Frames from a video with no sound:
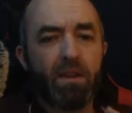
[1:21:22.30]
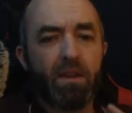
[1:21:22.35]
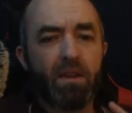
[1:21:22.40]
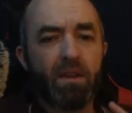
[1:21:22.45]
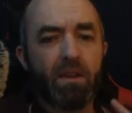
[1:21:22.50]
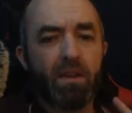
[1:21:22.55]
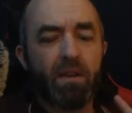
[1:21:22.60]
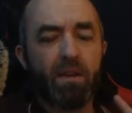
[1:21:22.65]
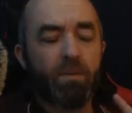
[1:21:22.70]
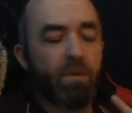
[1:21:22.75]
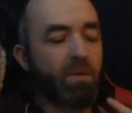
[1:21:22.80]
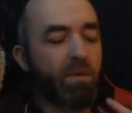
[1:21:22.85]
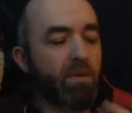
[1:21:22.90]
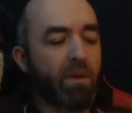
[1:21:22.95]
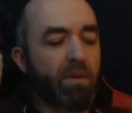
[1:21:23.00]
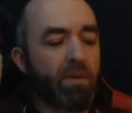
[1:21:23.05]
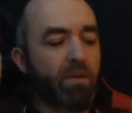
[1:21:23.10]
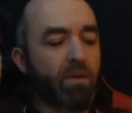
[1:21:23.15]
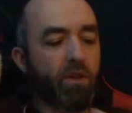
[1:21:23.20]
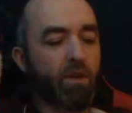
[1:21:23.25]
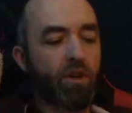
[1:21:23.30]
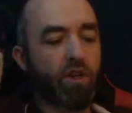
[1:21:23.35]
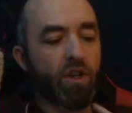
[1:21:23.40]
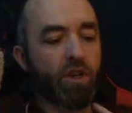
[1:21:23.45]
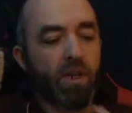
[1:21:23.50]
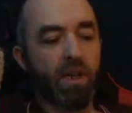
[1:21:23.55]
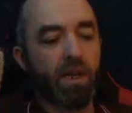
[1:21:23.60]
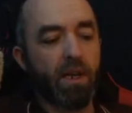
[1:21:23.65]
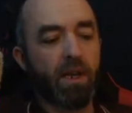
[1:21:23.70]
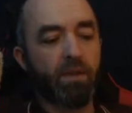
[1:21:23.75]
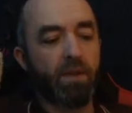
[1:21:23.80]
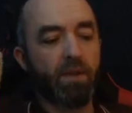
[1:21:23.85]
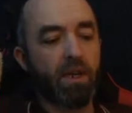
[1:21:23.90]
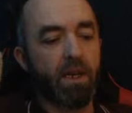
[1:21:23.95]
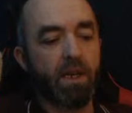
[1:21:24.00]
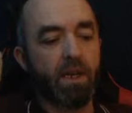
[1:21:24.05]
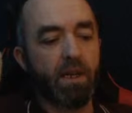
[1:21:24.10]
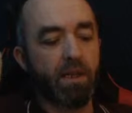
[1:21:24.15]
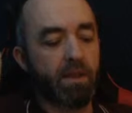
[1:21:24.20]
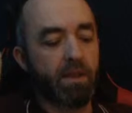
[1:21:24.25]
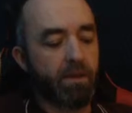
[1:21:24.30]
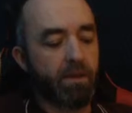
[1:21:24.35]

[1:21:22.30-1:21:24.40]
I've been really fortunate. I haven't had.